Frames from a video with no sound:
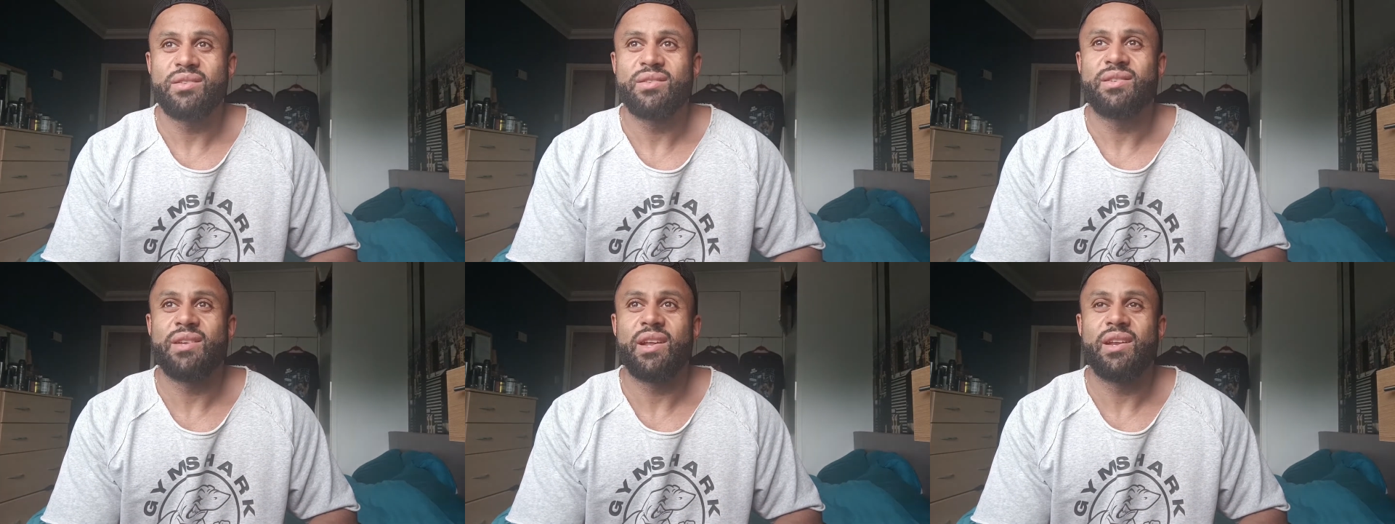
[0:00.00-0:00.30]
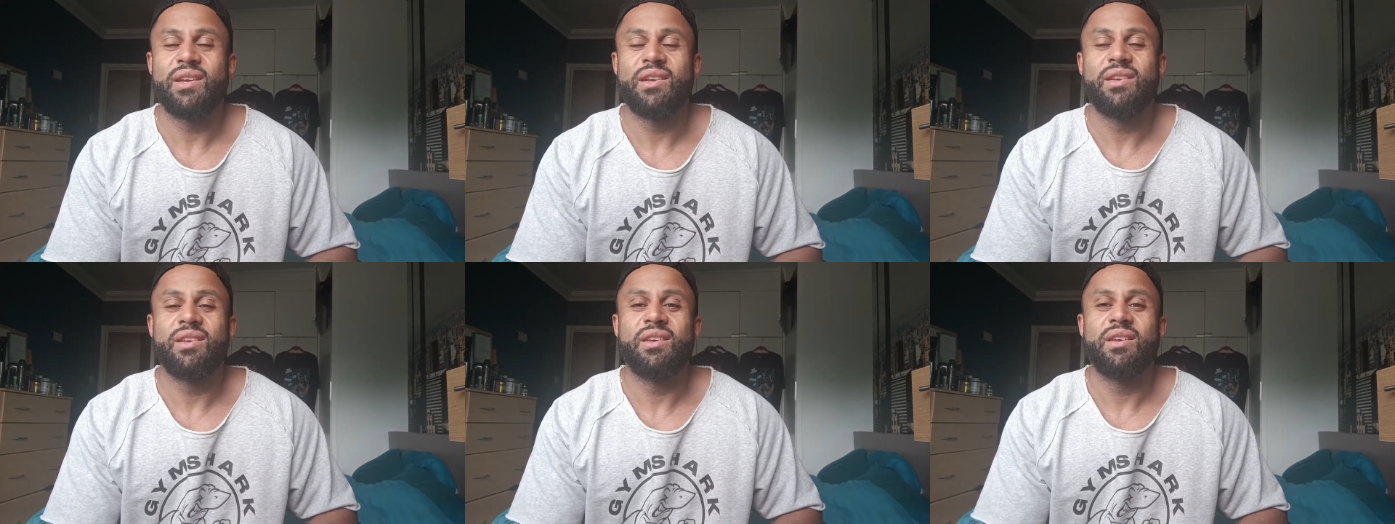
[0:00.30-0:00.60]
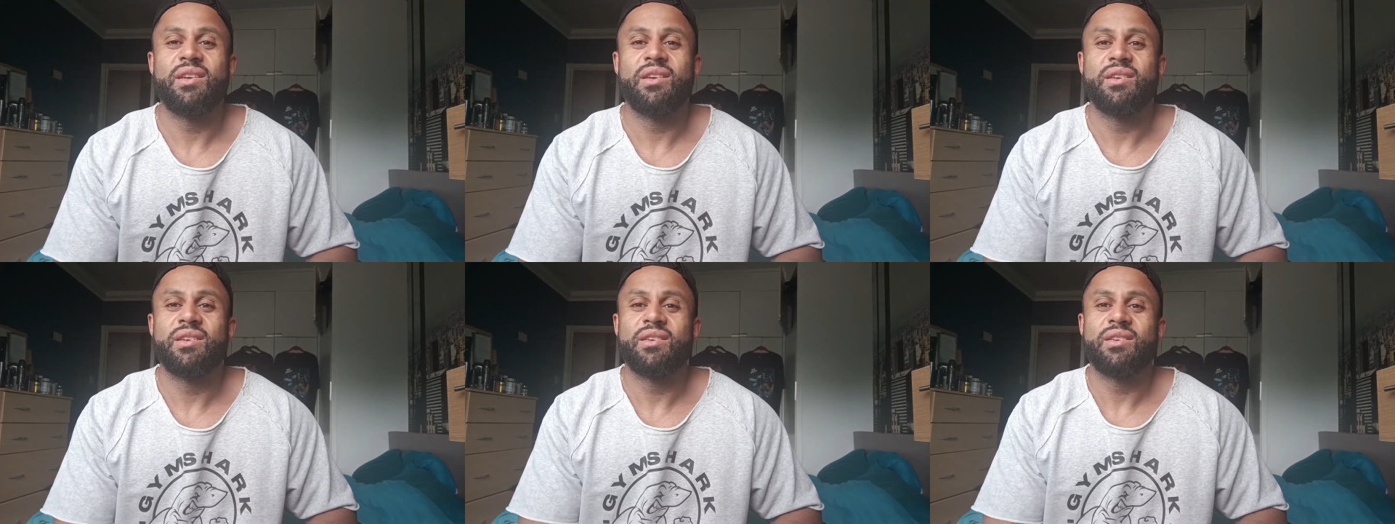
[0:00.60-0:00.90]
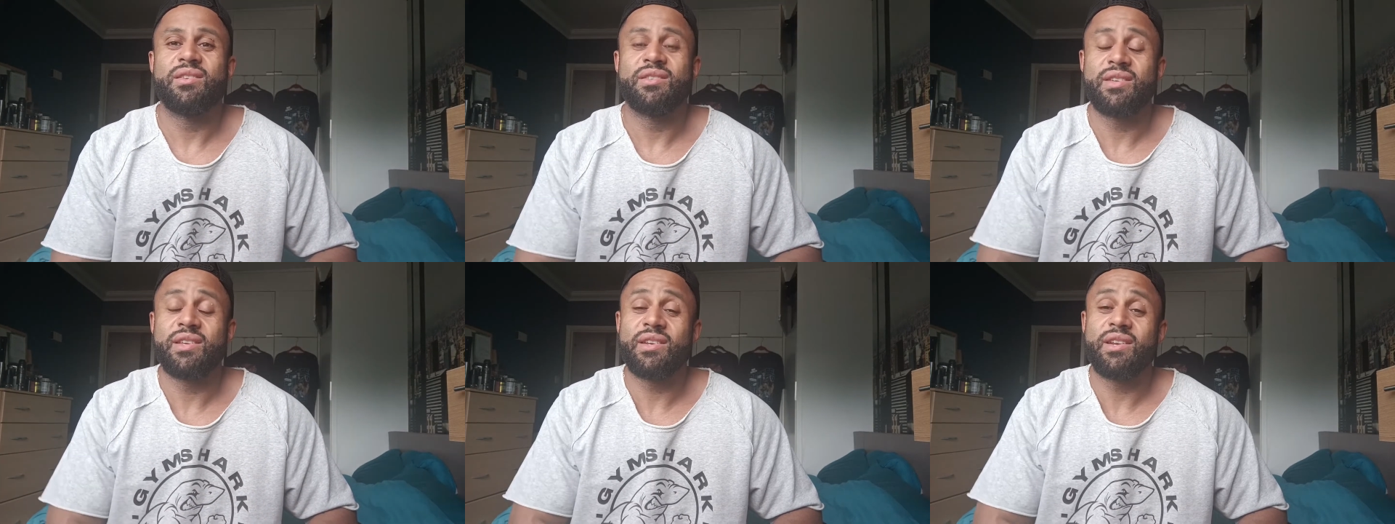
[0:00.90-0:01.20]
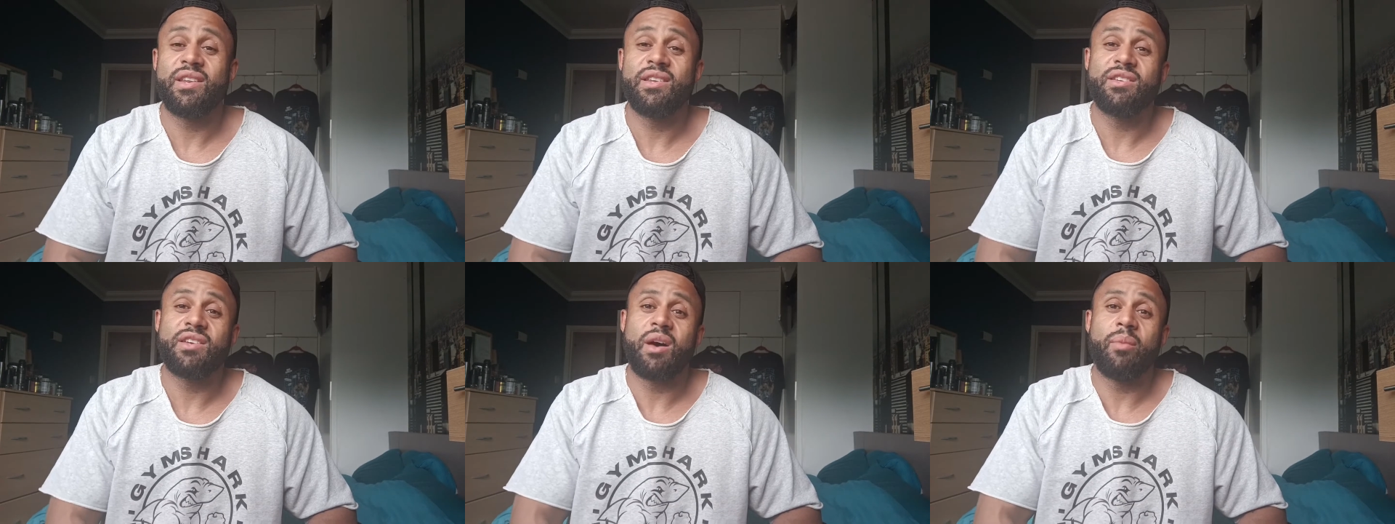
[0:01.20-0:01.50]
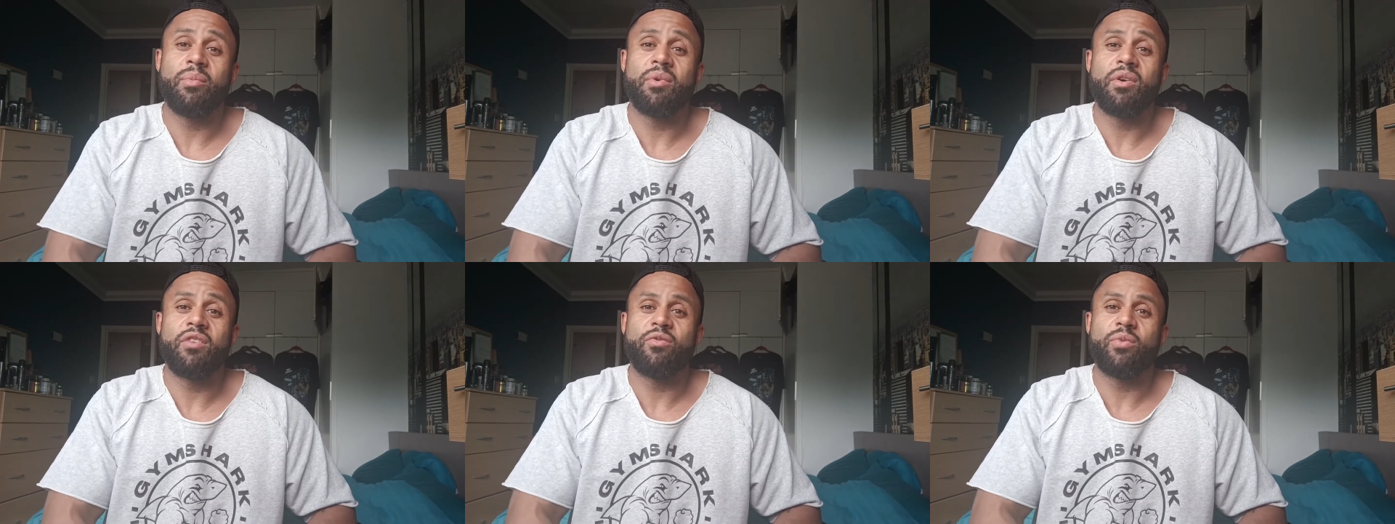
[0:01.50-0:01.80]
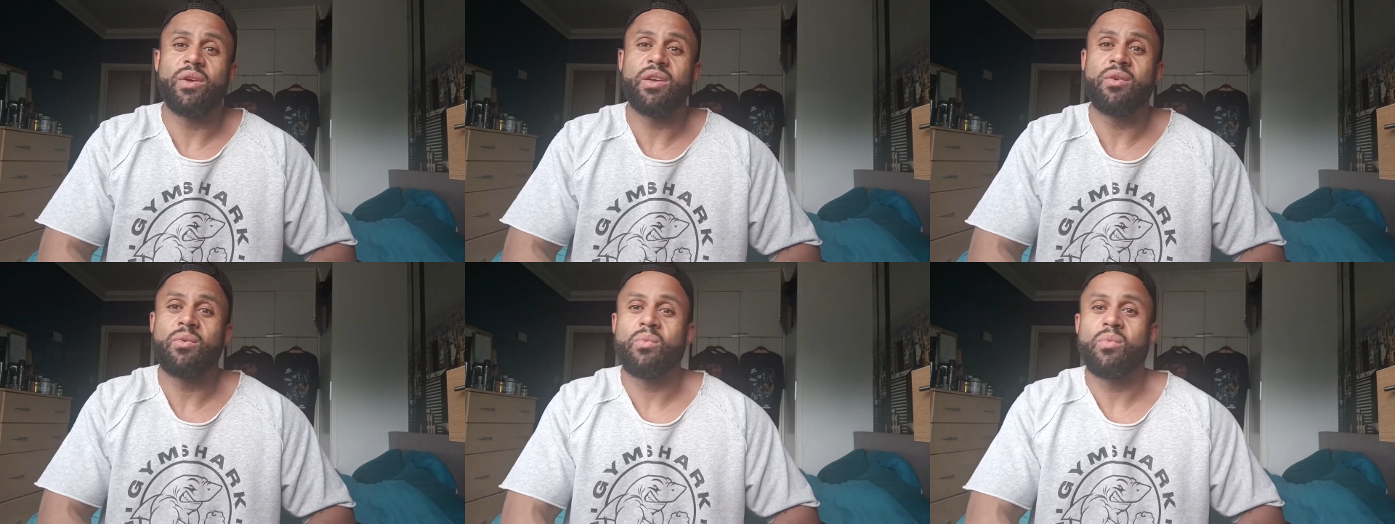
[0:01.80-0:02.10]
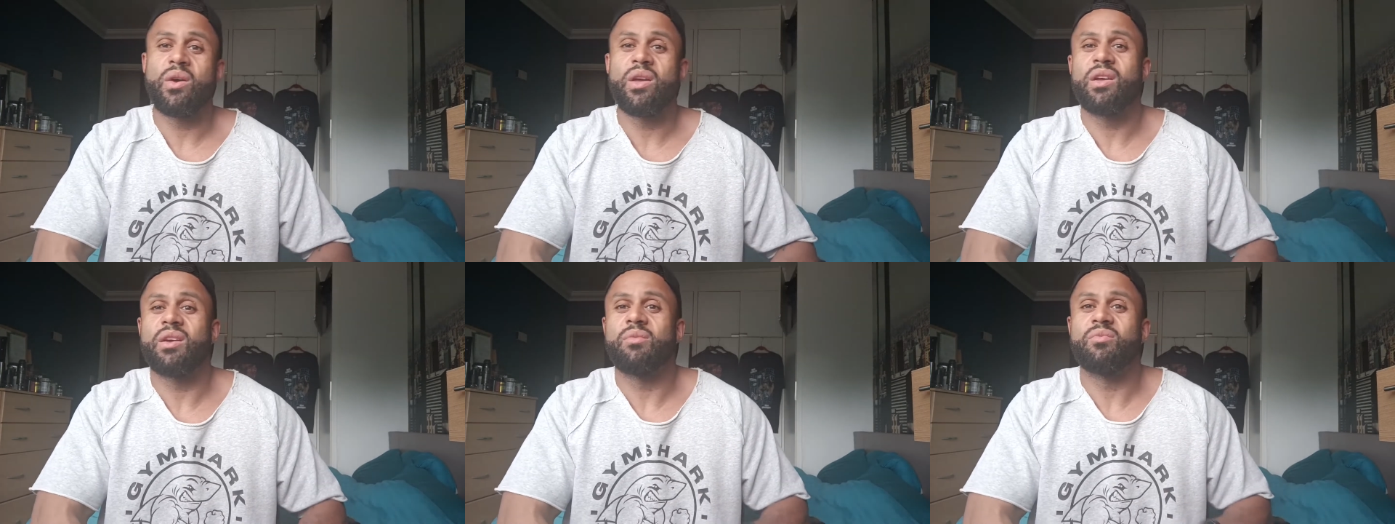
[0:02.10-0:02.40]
steadily coming off week on week.